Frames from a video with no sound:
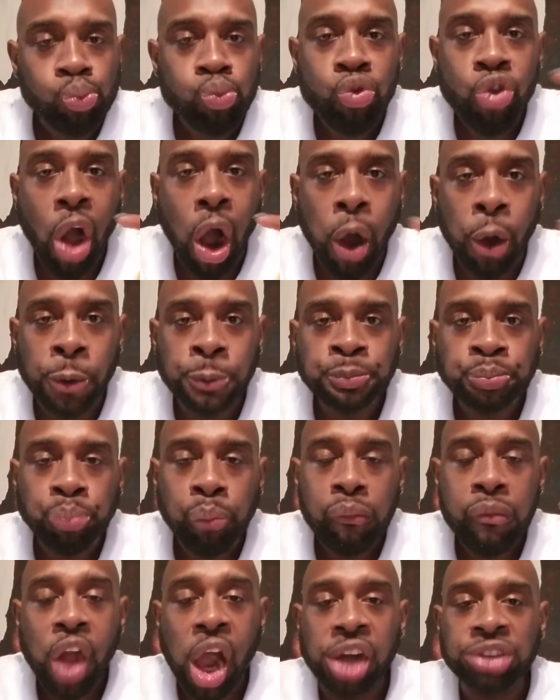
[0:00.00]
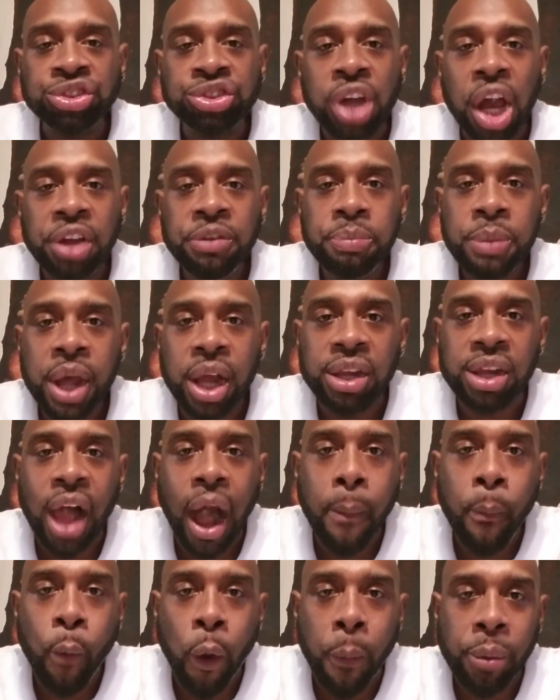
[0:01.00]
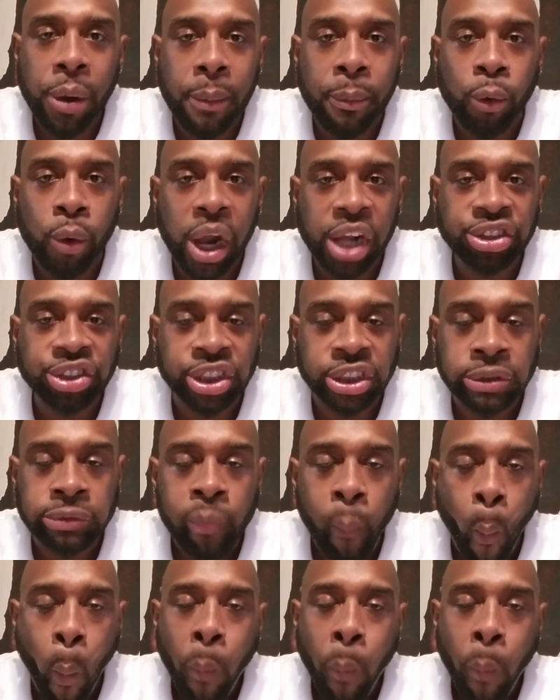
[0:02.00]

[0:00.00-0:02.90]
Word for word: So it takes me a lot more preparation